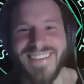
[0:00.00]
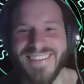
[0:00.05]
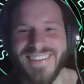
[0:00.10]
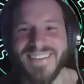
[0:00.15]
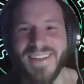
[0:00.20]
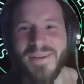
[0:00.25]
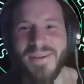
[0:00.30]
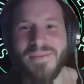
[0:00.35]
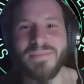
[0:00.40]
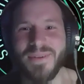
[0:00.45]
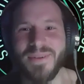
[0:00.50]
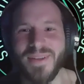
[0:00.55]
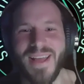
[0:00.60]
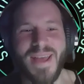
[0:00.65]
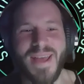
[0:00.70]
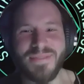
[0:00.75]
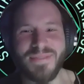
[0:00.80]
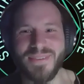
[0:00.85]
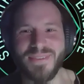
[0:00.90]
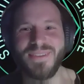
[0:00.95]
you know, you,
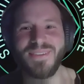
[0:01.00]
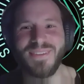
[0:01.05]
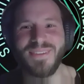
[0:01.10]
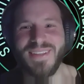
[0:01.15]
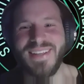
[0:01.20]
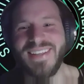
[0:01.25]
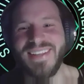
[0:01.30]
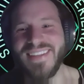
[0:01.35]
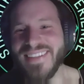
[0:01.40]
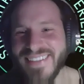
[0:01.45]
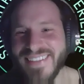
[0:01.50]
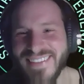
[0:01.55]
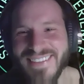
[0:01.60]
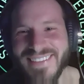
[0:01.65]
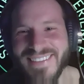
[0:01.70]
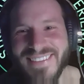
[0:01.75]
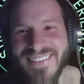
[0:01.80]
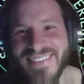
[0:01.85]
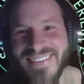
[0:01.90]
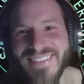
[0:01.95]
absolutely. you
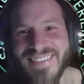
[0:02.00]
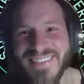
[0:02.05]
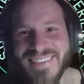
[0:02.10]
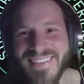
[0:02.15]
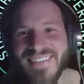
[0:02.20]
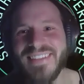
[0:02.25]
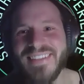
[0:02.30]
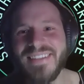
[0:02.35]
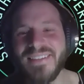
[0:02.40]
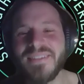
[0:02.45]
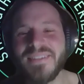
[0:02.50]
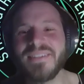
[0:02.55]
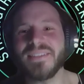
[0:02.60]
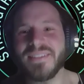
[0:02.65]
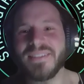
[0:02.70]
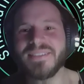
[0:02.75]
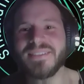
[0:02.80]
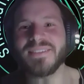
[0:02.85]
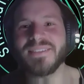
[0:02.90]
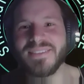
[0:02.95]
you die,
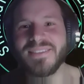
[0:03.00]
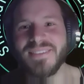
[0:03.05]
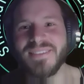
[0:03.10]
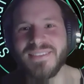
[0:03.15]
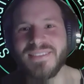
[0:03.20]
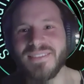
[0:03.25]
or